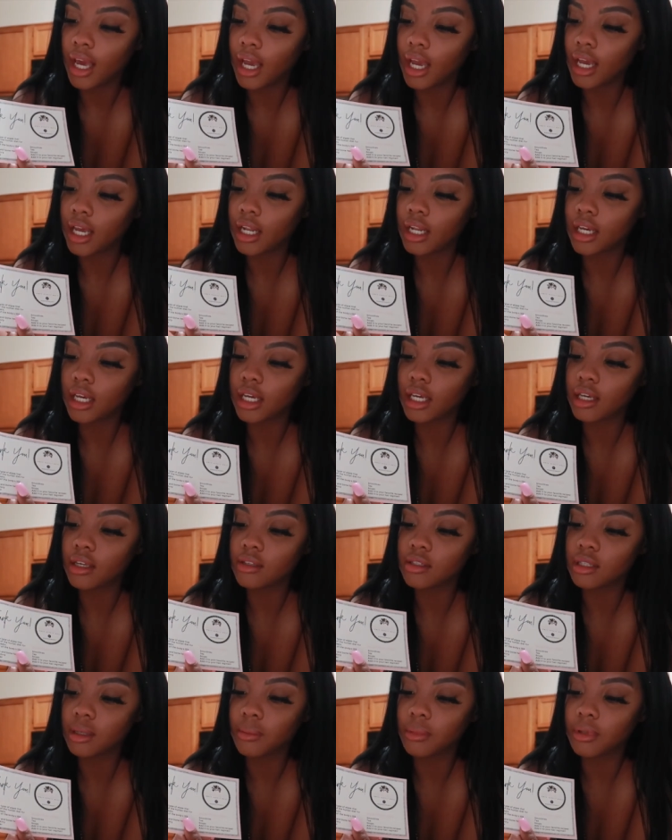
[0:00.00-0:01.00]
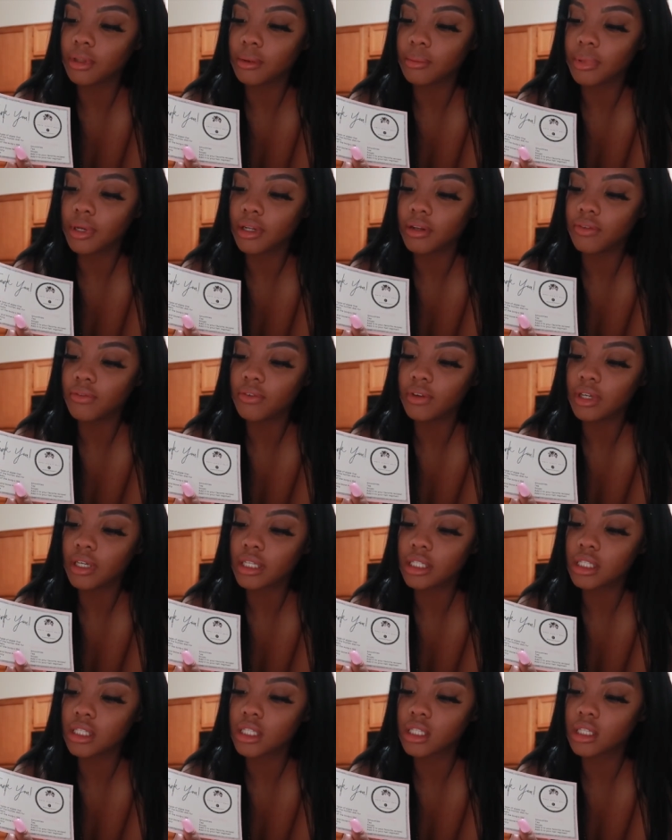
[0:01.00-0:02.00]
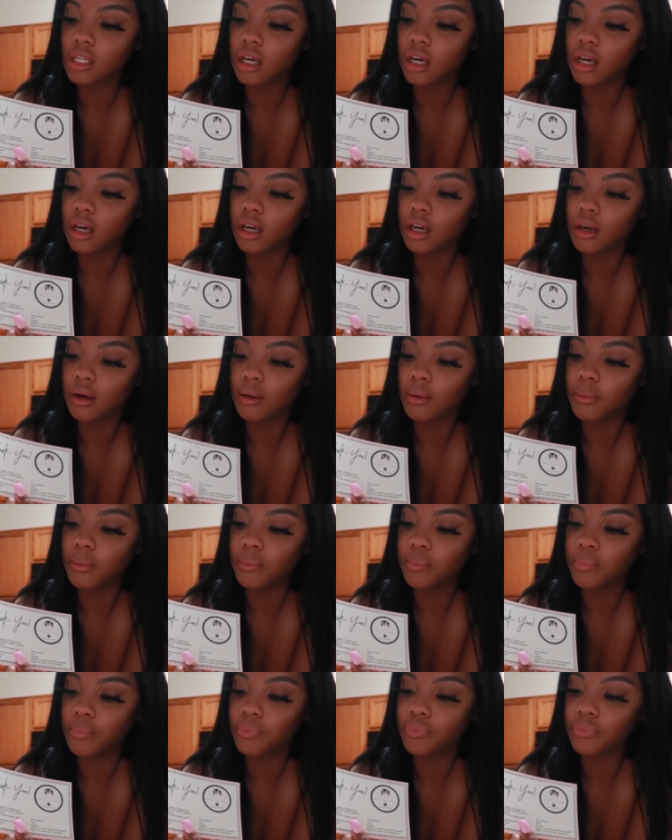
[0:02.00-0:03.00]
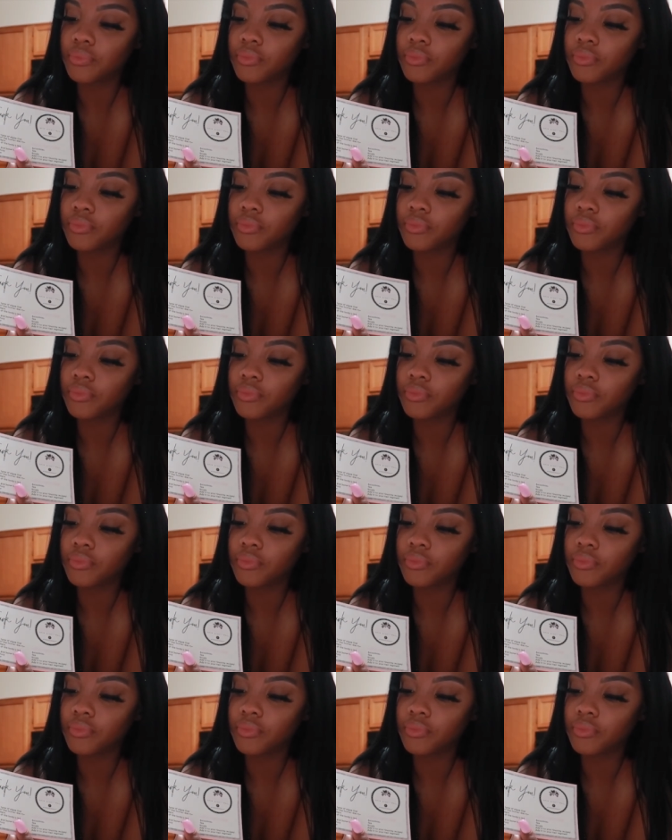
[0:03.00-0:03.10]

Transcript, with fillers: and it gives some of the benefits um,